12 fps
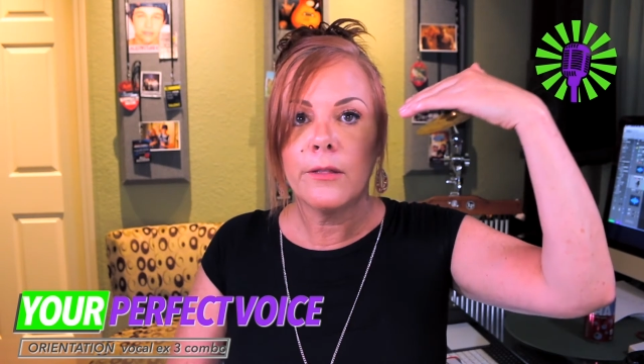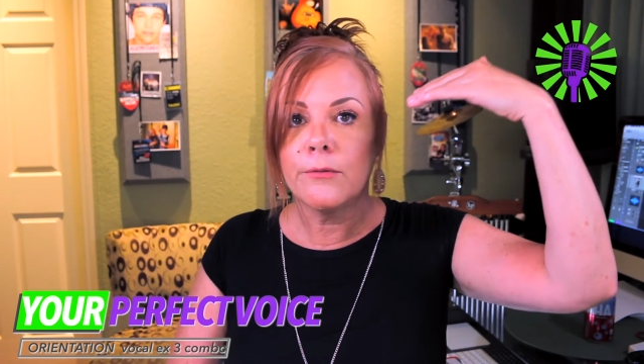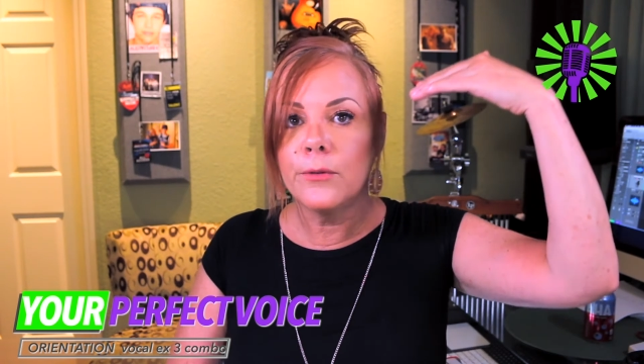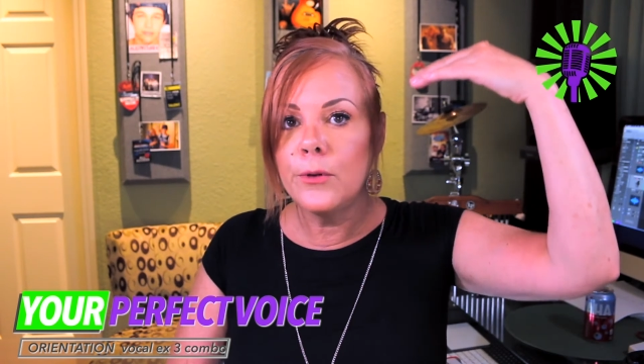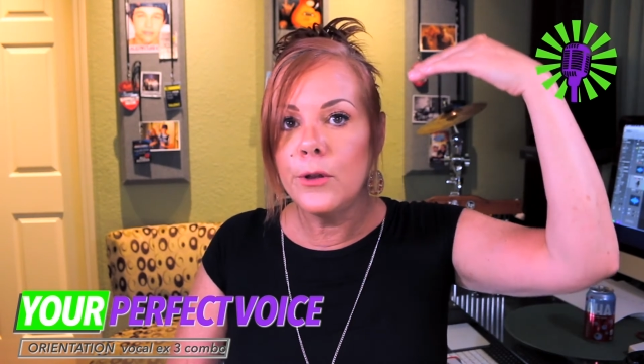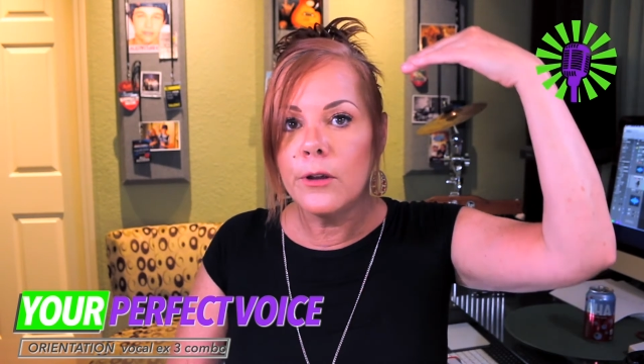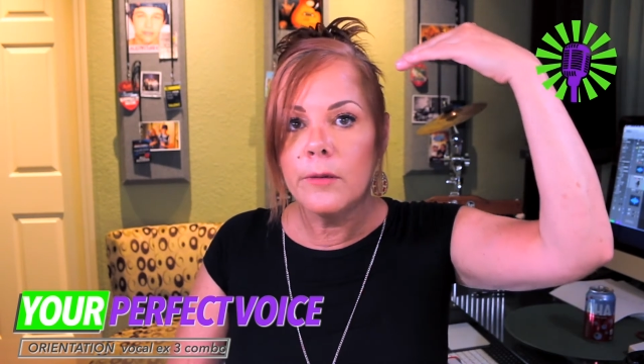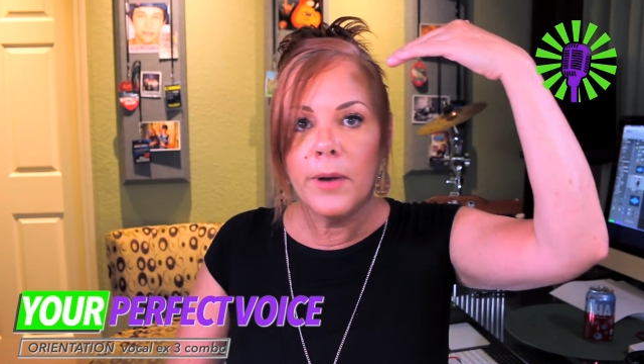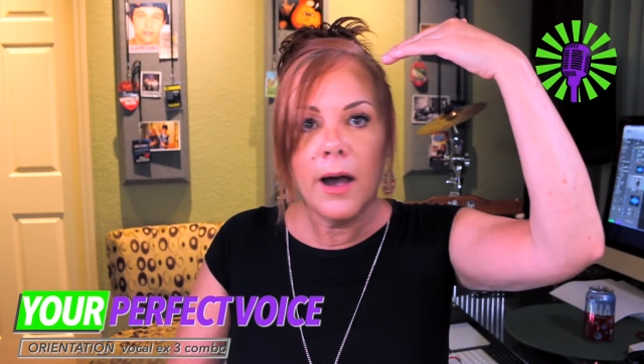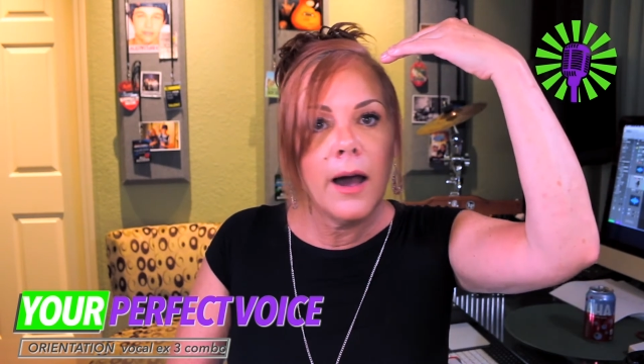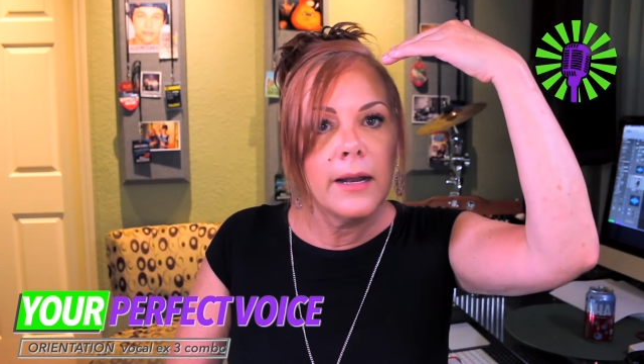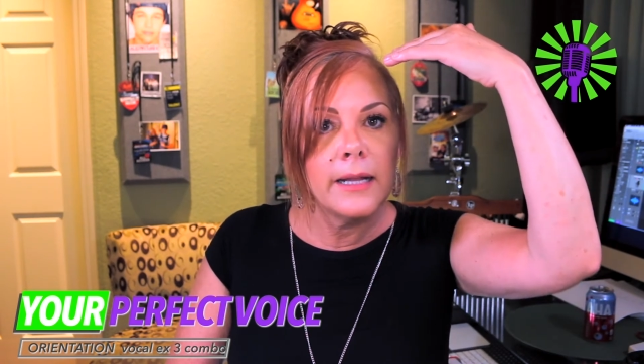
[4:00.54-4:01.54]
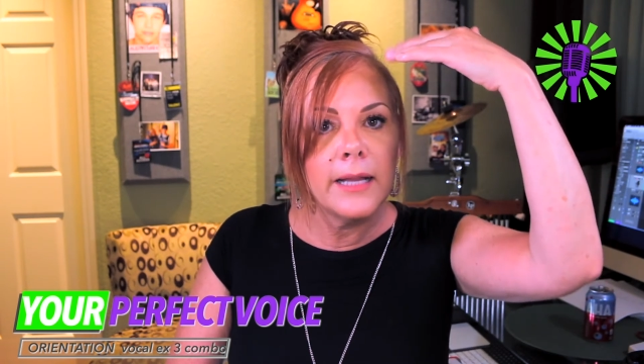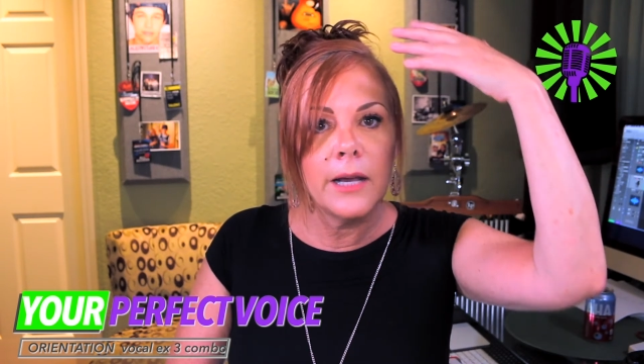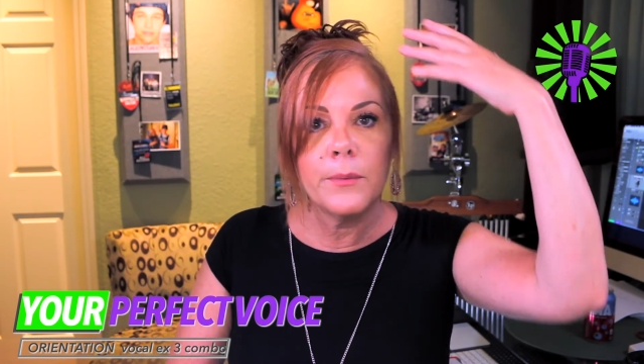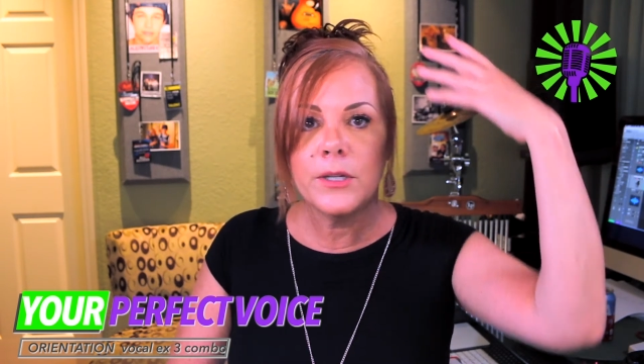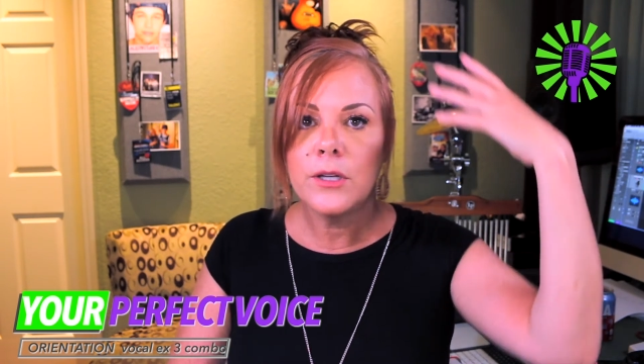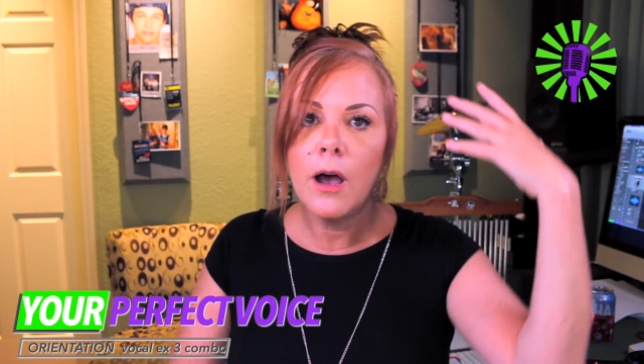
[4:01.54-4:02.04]
through your body,
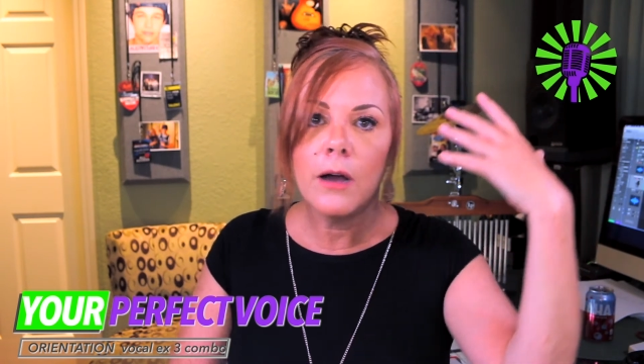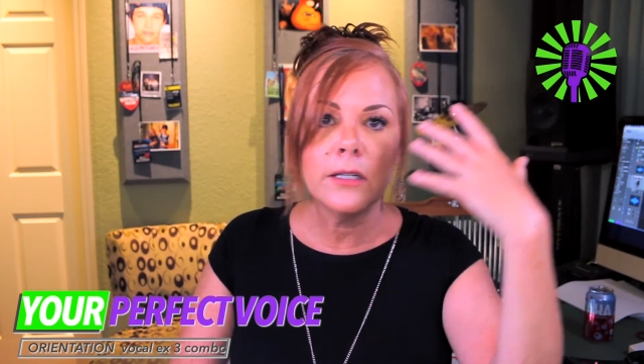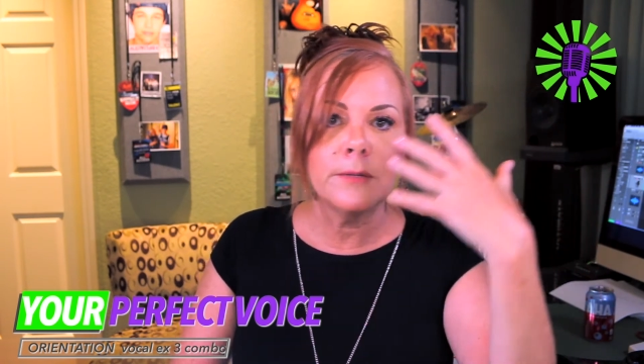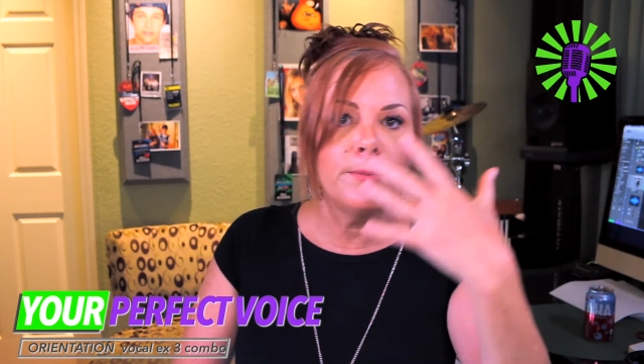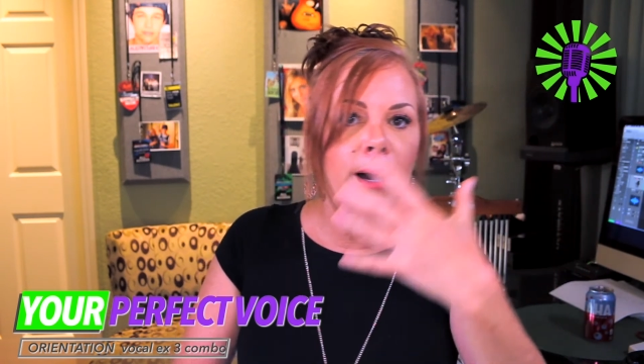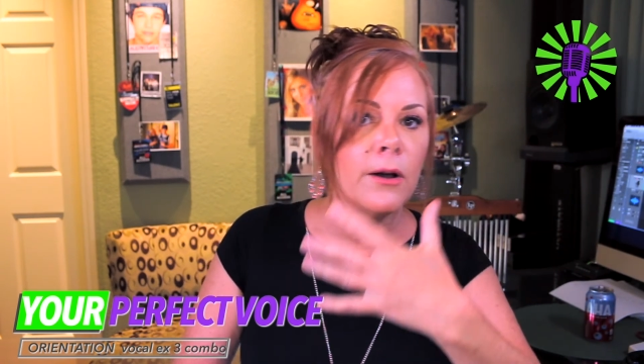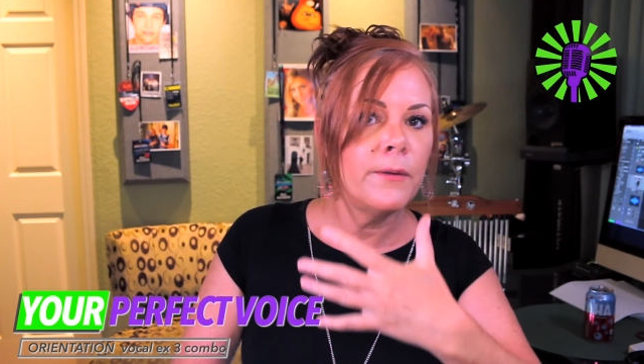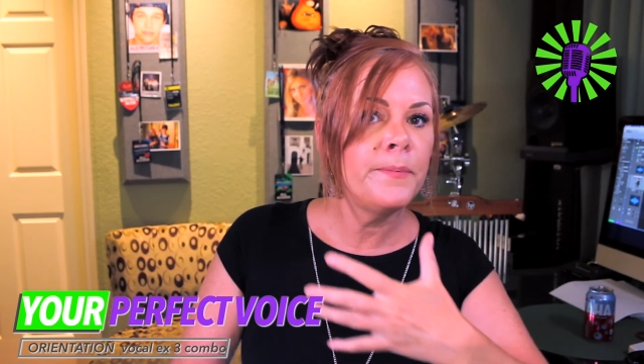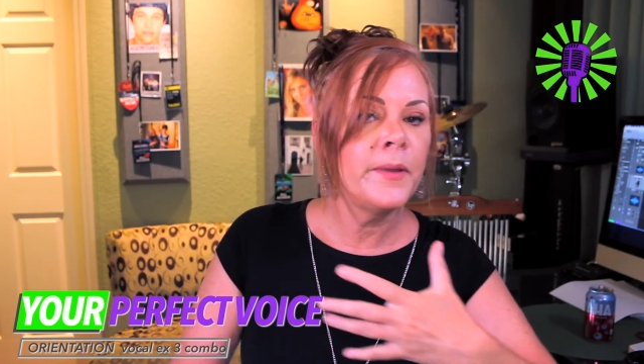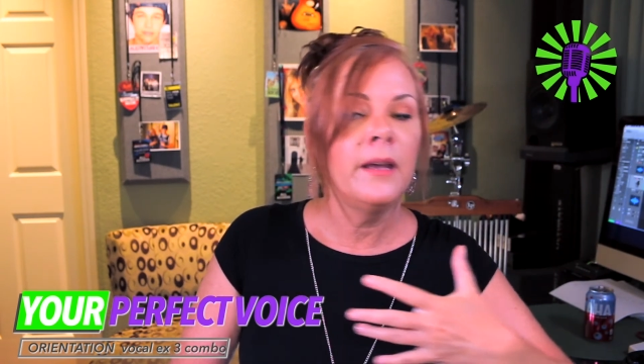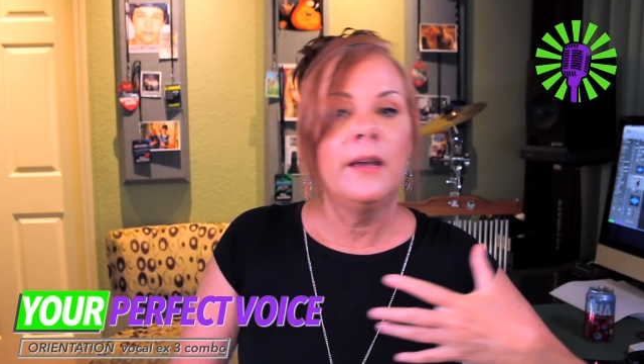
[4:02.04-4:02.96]
like we talked about